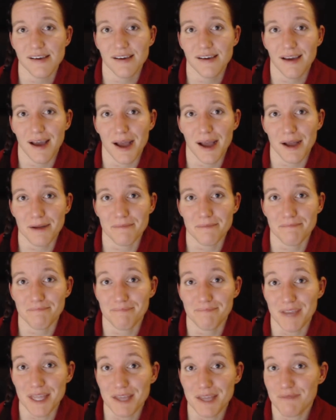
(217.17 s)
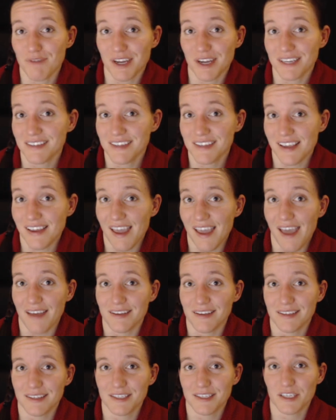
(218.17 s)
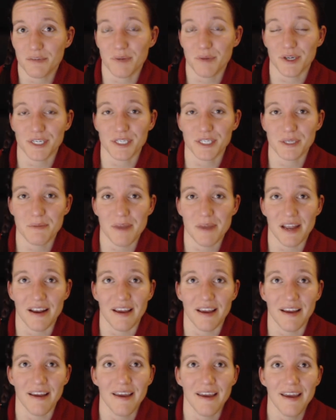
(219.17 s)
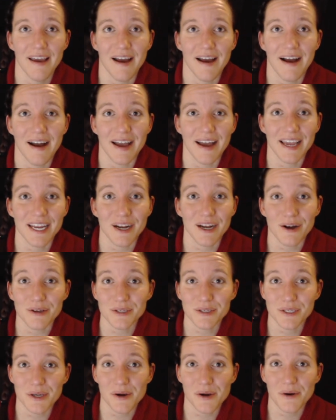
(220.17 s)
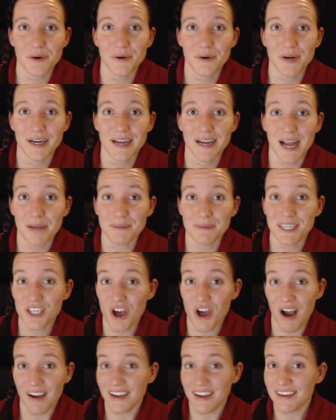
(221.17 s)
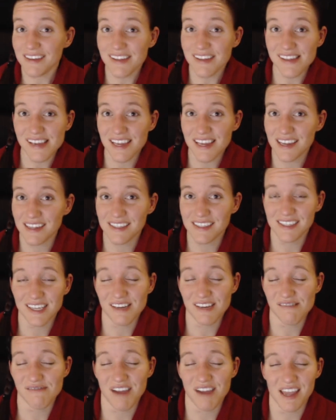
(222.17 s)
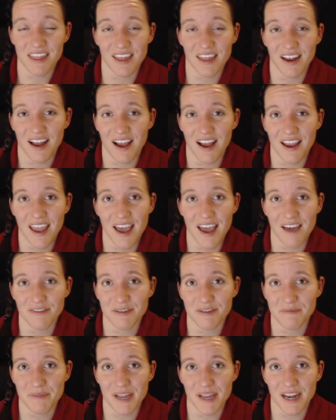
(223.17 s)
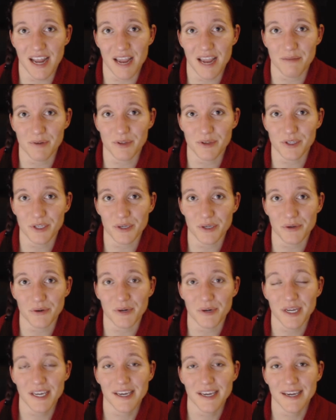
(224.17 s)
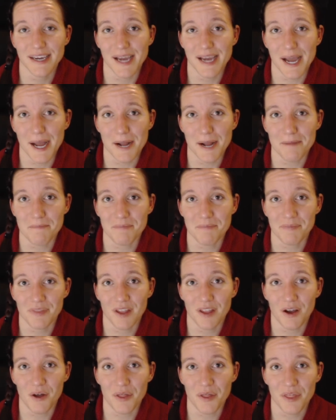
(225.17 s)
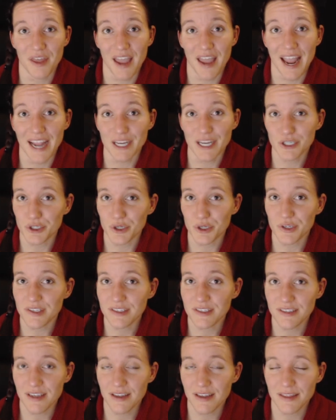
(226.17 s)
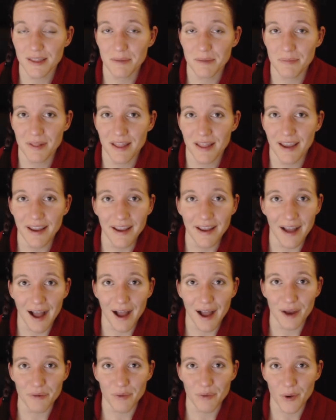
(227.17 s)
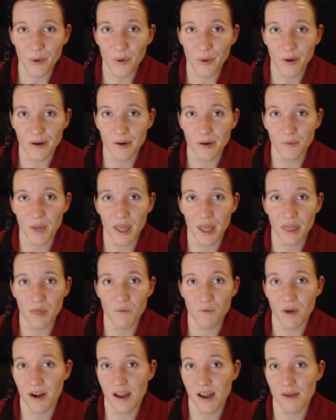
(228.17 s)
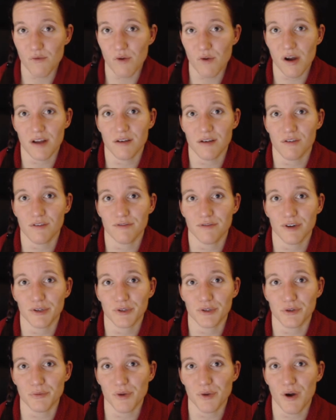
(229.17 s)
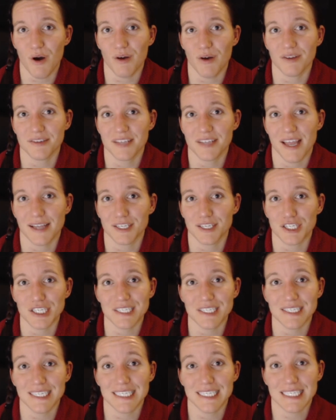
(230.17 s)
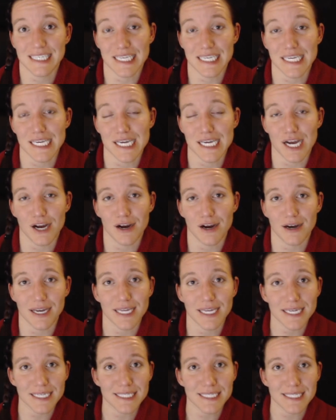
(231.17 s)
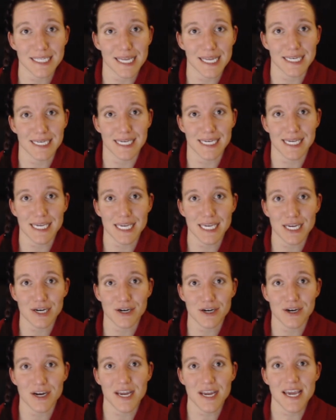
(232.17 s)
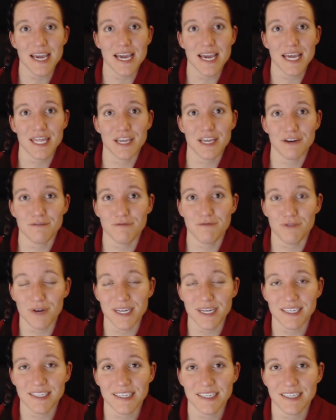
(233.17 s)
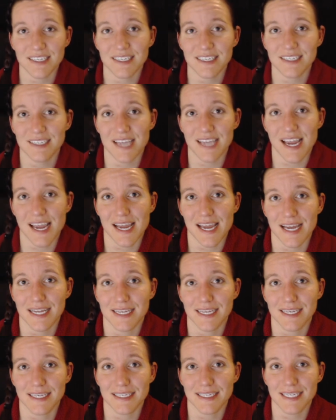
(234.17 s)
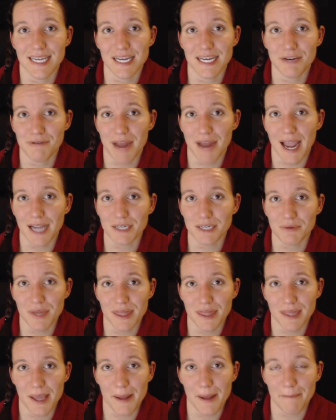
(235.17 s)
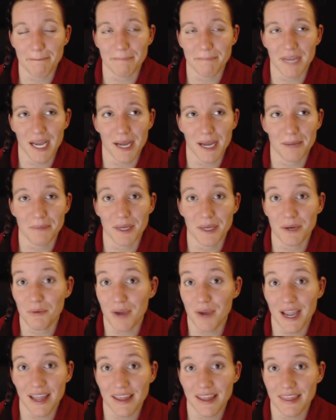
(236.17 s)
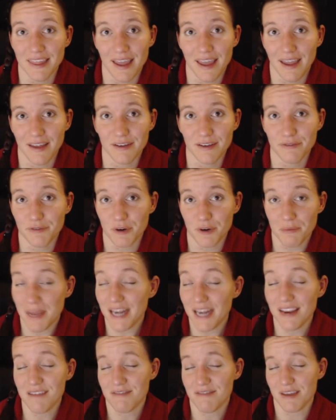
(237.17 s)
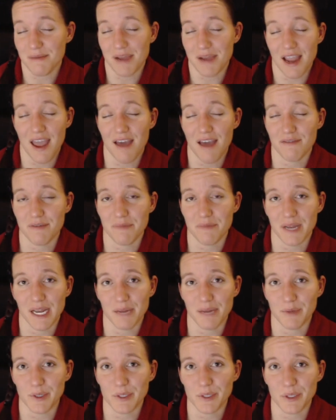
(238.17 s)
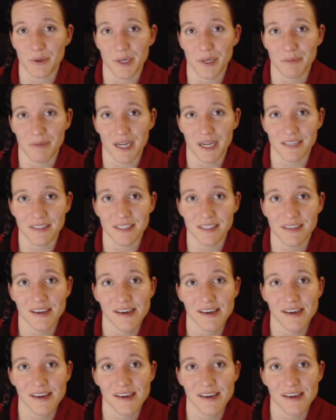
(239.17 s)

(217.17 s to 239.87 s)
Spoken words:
made them want to say yes to participating. It also got me talking to the kids in a way that I haven't been able to. All the angels in the play I recorded with one-on-one over Zoom calls, and just to see our kids and to hear their voices and interact with them in a way that for many of them I haven't been able to in months